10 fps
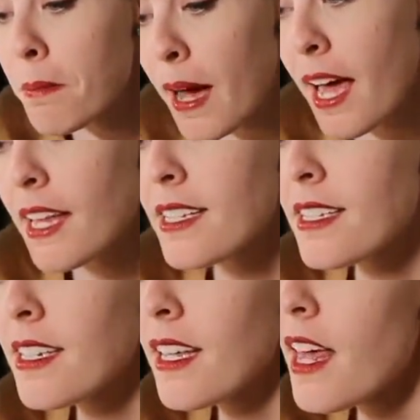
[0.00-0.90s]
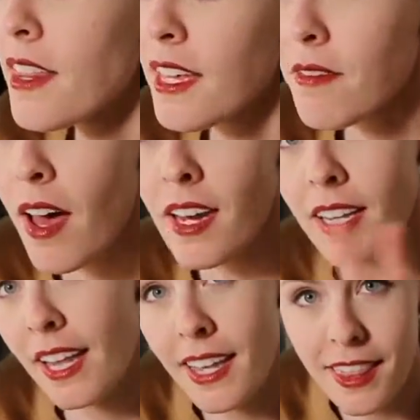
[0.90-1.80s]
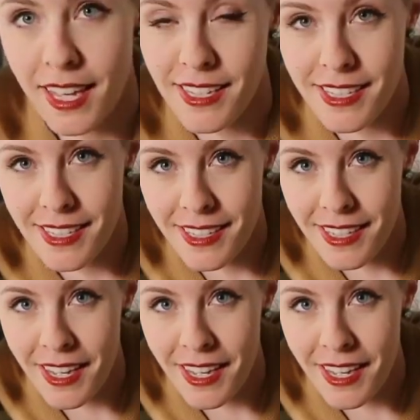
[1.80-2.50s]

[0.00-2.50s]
But think about it like this.